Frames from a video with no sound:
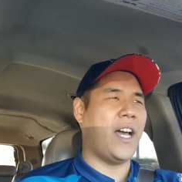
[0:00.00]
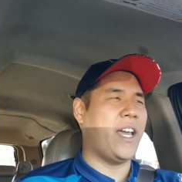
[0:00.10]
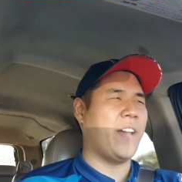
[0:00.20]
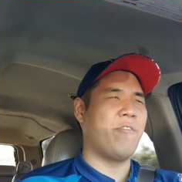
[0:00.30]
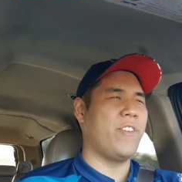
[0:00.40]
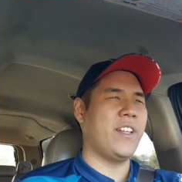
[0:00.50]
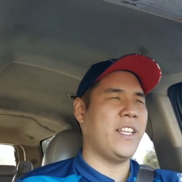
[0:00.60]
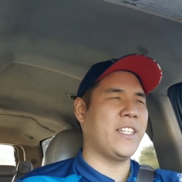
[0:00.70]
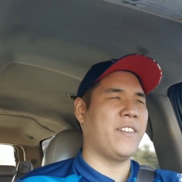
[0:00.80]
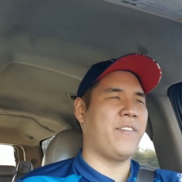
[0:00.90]
I
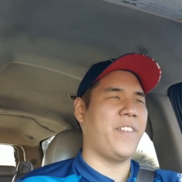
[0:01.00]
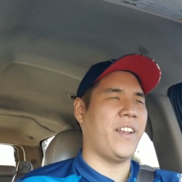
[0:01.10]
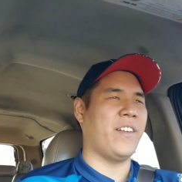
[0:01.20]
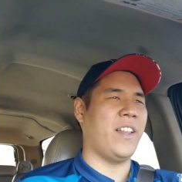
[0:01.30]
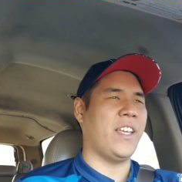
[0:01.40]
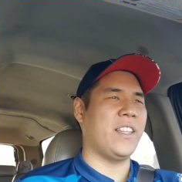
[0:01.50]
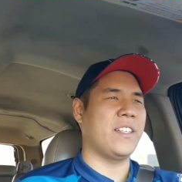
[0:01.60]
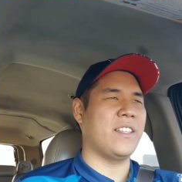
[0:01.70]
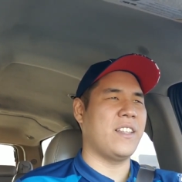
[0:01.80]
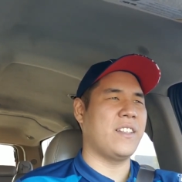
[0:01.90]
really didn't figure like
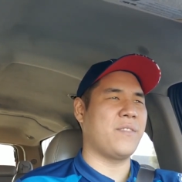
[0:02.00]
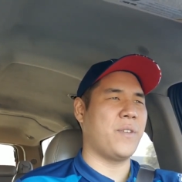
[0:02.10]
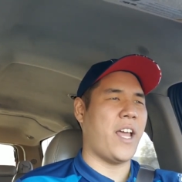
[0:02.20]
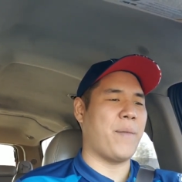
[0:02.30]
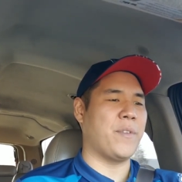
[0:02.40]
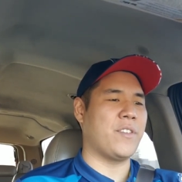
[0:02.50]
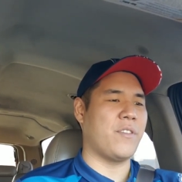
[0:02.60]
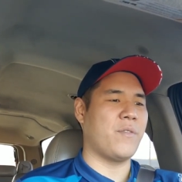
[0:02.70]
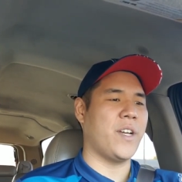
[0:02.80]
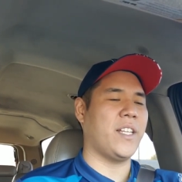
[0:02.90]
this would happen
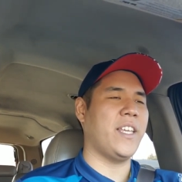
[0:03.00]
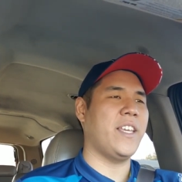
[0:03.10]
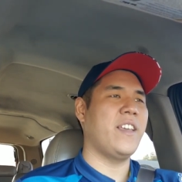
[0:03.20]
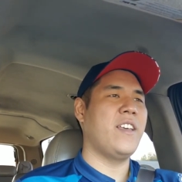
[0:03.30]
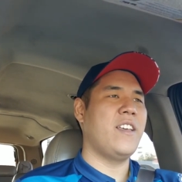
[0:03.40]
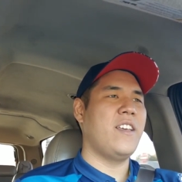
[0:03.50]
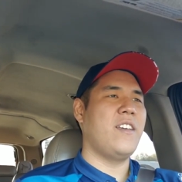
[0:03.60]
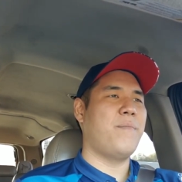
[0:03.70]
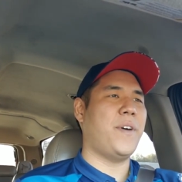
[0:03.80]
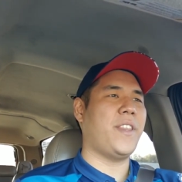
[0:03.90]
so quickly.
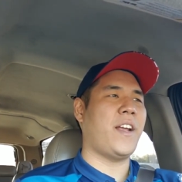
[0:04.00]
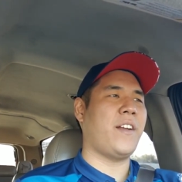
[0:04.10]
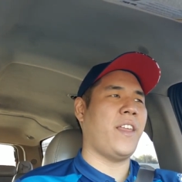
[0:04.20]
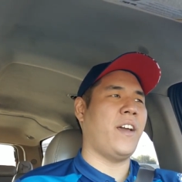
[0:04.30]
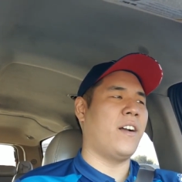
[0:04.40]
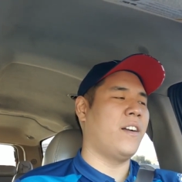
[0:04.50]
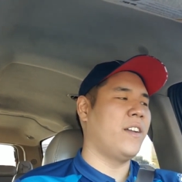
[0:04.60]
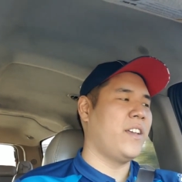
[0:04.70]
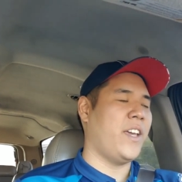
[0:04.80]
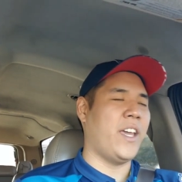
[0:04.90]
But there they are
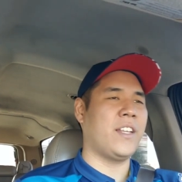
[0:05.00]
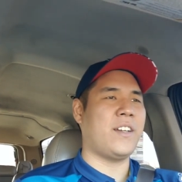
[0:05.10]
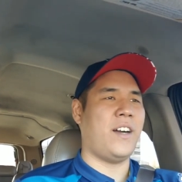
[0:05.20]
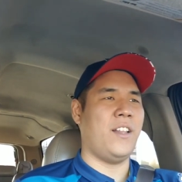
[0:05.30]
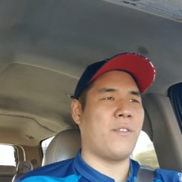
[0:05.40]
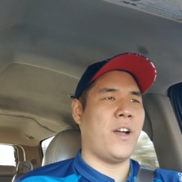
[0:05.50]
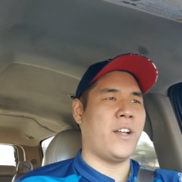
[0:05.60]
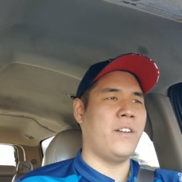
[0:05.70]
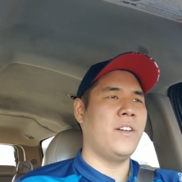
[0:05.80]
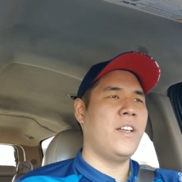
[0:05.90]
in
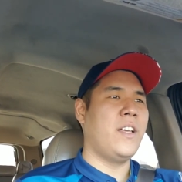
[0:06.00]
Colorado.